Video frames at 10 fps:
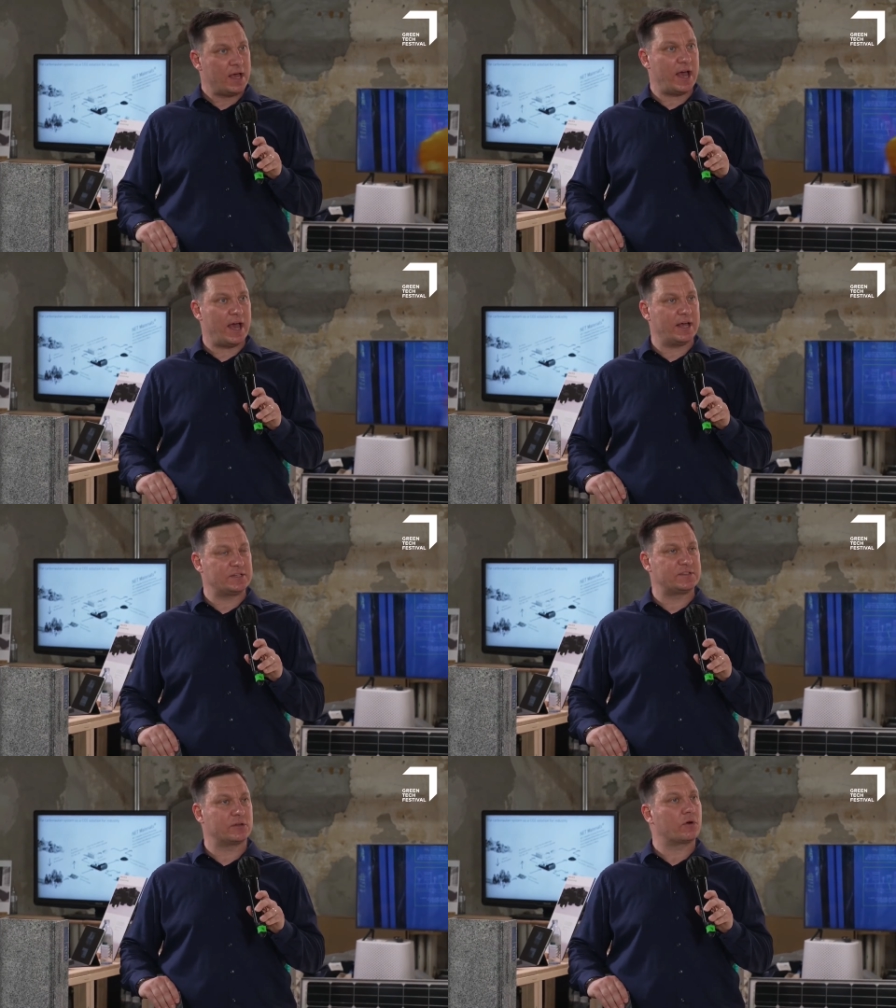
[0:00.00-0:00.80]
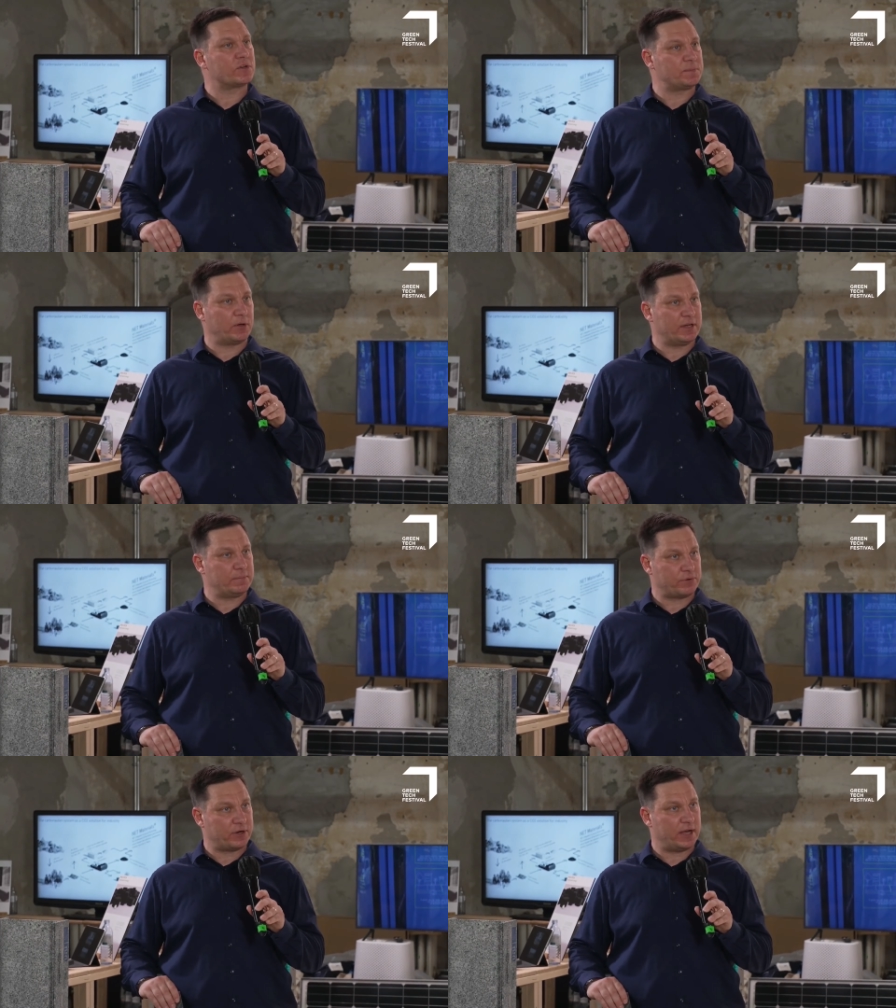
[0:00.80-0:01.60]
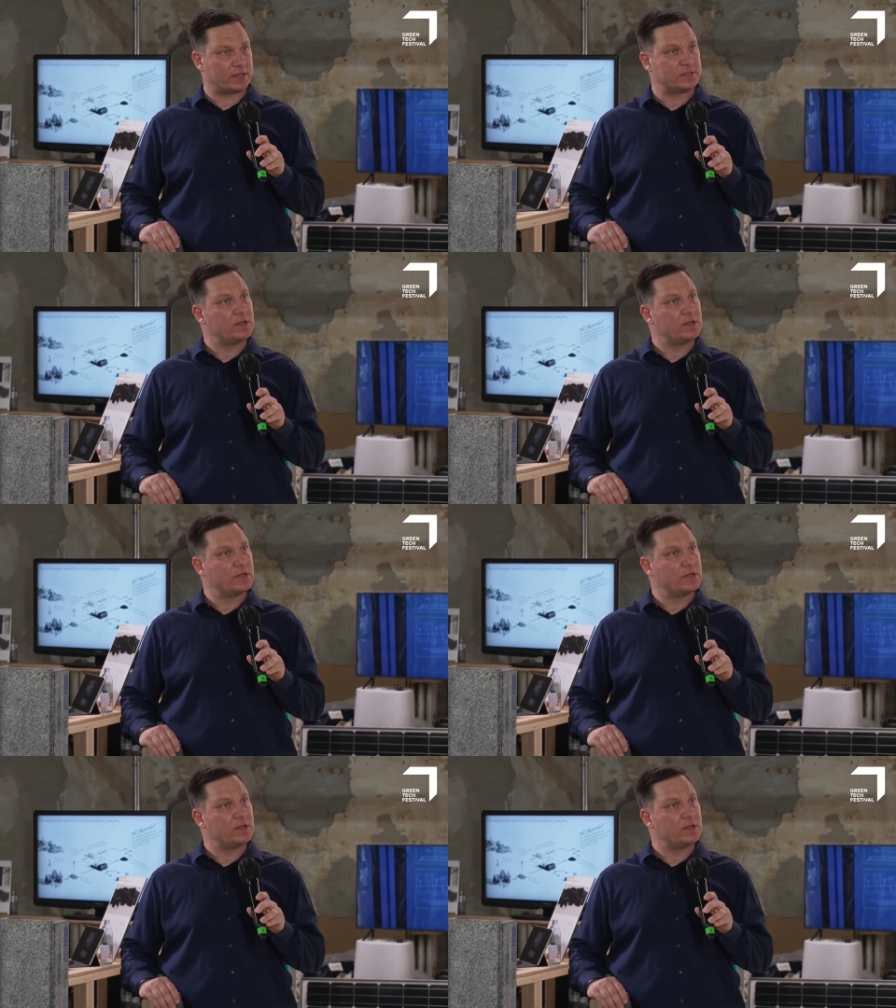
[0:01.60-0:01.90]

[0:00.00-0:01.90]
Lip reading: as the corresponding product